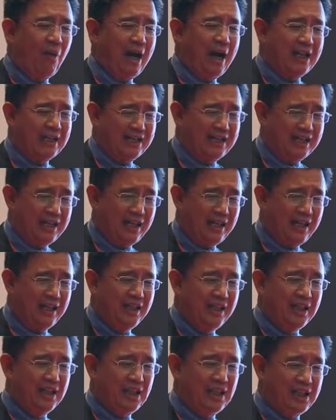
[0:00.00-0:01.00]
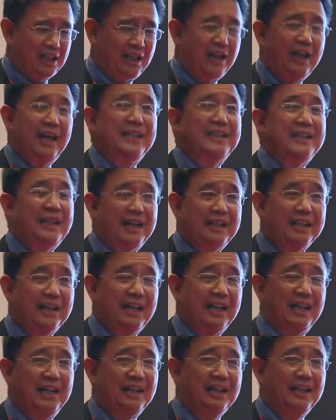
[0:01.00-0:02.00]

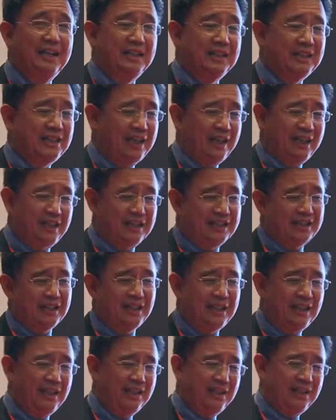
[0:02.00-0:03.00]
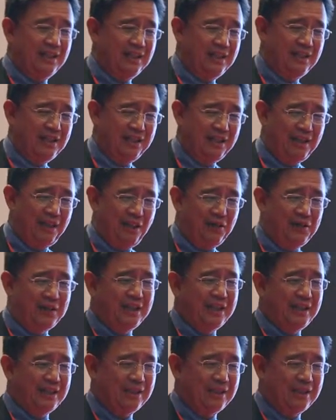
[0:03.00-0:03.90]
I have been managing China